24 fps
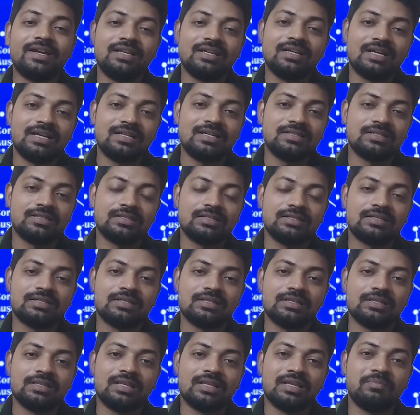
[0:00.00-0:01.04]

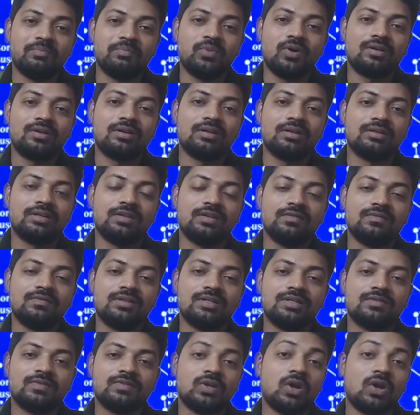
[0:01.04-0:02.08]
answers, the important
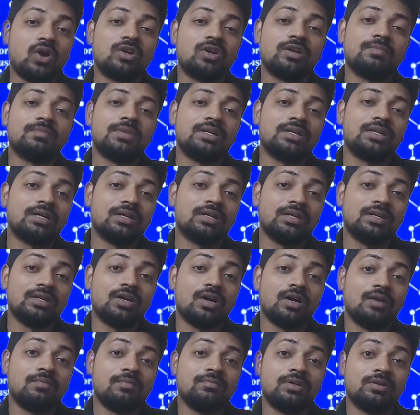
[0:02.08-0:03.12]
keywords will automatically
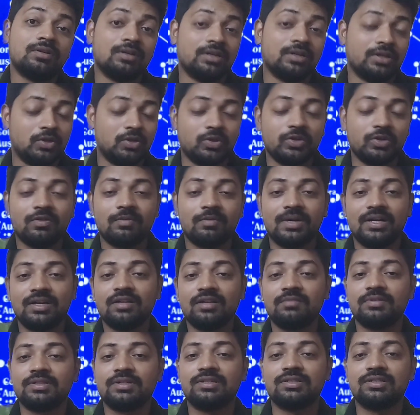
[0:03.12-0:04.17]
come into your
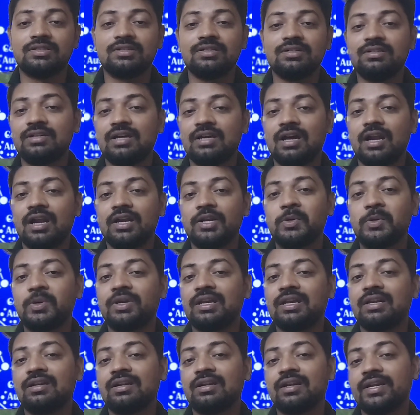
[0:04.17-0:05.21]
mental picture and you
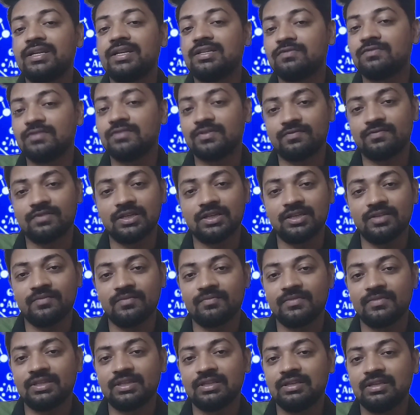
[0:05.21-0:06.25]
can write swiftly.
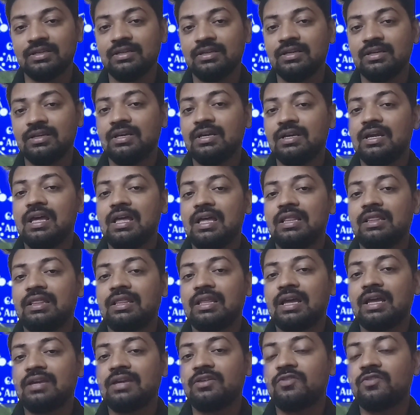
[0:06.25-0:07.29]

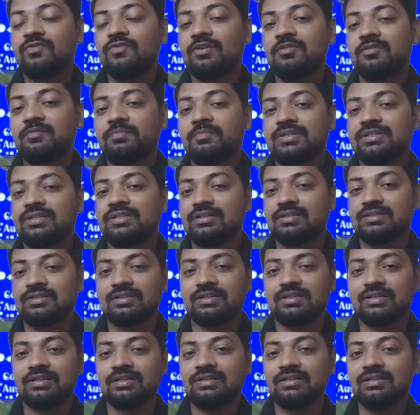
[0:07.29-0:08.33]
Thank you for your patient
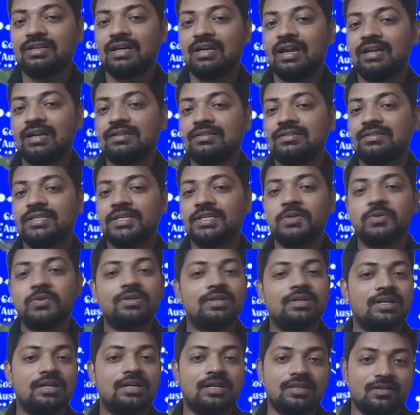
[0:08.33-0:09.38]
listening, and see you in
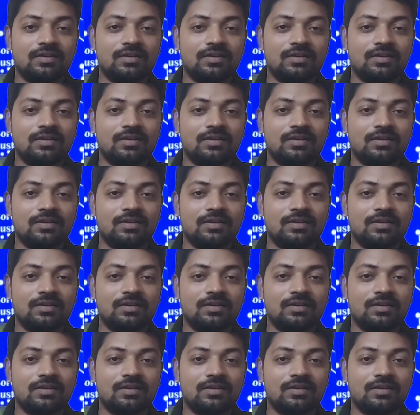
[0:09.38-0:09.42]
another